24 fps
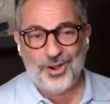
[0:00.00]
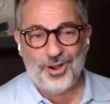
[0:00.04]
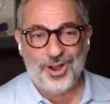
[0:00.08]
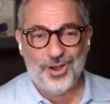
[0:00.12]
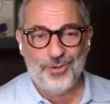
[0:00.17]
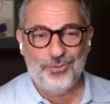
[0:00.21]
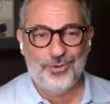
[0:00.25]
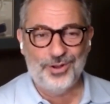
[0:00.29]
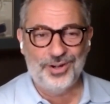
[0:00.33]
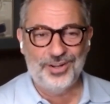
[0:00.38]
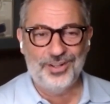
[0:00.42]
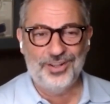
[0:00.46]
Oh,
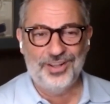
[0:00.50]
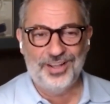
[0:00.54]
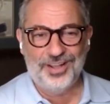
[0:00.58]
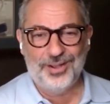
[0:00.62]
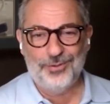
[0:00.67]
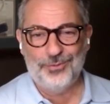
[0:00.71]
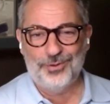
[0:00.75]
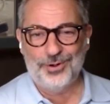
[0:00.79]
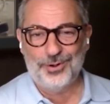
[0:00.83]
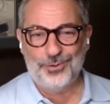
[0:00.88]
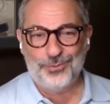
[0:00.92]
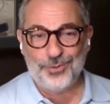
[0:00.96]
I
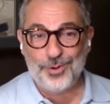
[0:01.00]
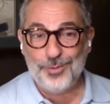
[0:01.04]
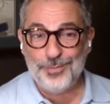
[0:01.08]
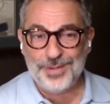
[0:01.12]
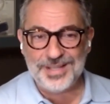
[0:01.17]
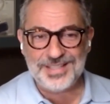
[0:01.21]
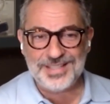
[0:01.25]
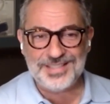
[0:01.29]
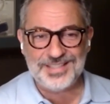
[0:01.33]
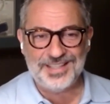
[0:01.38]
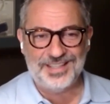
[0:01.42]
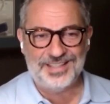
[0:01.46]
want to grow
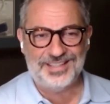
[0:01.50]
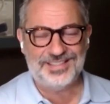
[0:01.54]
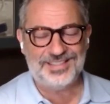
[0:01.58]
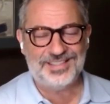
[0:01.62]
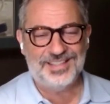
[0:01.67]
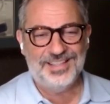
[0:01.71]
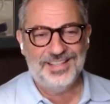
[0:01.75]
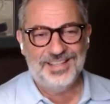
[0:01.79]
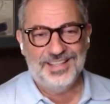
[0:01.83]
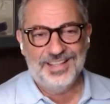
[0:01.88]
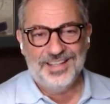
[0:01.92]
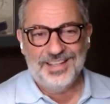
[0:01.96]
my sales.